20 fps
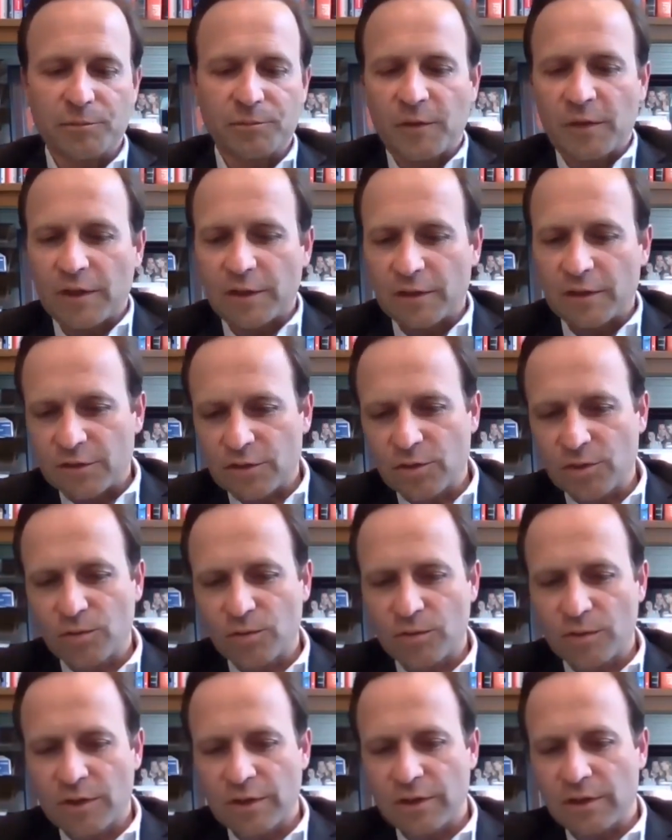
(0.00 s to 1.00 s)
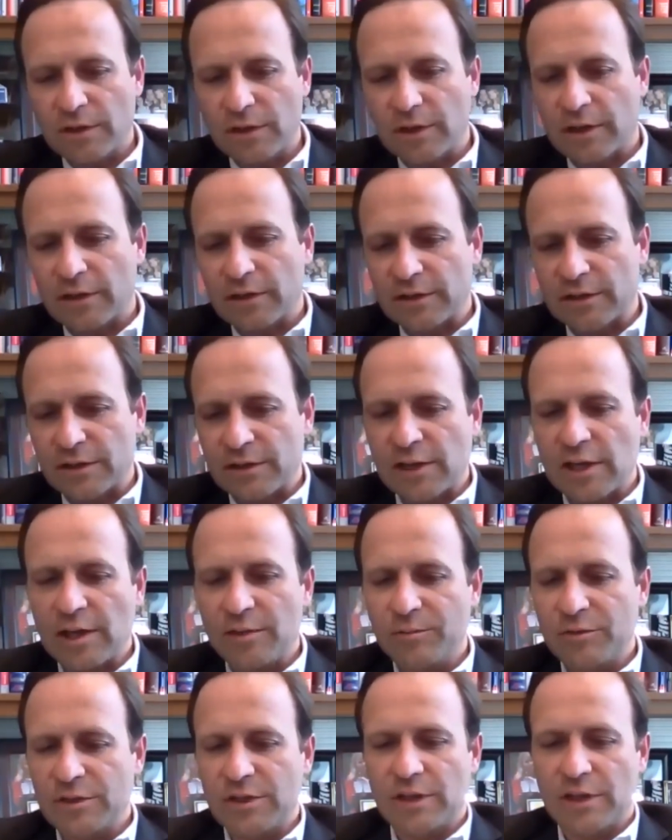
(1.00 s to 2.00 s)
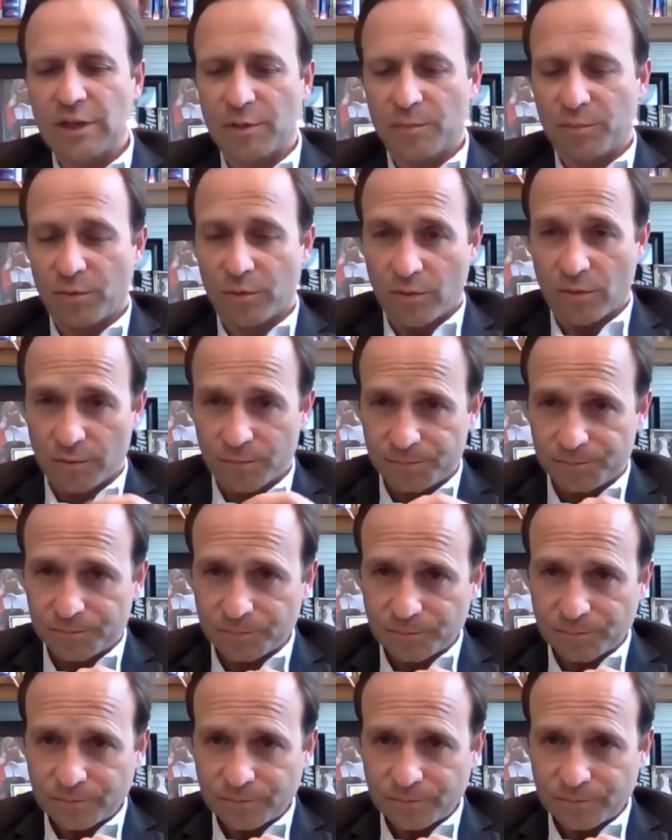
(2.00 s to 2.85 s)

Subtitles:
This Times Siena poll